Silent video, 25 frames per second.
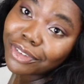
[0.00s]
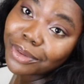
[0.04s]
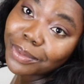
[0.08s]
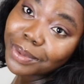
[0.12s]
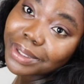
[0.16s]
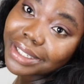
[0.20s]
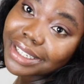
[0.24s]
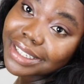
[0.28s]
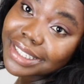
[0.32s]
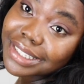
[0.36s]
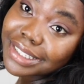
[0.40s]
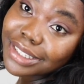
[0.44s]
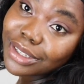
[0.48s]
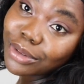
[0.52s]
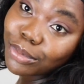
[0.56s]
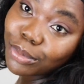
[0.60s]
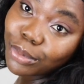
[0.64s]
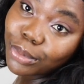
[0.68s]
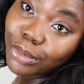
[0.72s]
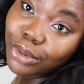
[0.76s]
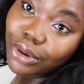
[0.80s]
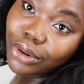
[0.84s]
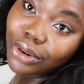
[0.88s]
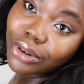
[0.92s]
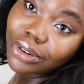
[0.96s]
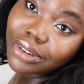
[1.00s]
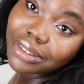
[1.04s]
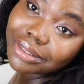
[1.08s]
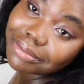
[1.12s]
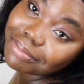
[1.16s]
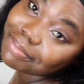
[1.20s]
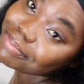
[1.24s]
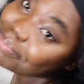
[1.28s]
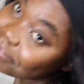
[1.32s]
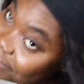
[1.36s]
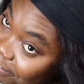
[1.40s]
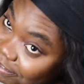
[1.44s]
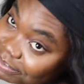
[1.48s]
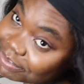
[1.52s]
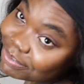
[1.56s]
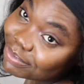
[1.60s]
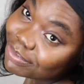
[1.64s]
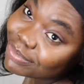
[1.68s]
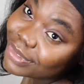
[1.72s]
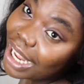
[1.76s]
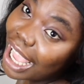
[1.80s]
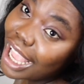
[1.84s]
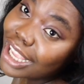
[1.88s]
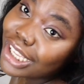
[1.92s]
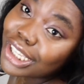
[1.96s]
you want to see more,
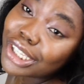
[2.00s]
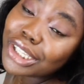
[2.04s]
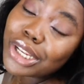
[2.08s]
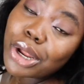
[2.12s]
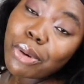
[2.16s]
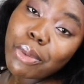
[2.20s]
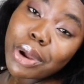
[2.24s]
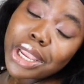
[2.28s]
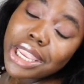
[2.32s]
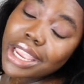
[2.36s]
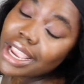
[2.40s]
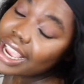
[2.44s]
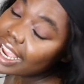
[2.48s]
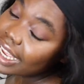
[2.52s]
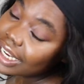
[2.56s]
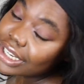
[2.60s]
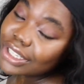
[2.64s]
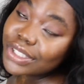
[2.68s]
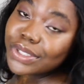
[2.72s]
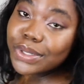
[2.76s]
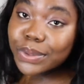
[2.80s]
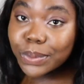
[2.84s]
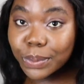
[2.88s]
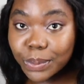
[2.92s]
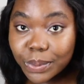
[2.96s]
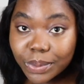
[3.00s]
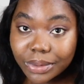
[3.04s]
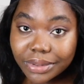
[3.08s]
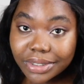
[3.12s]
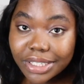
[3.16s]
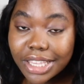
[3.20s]
you know what you gotta do.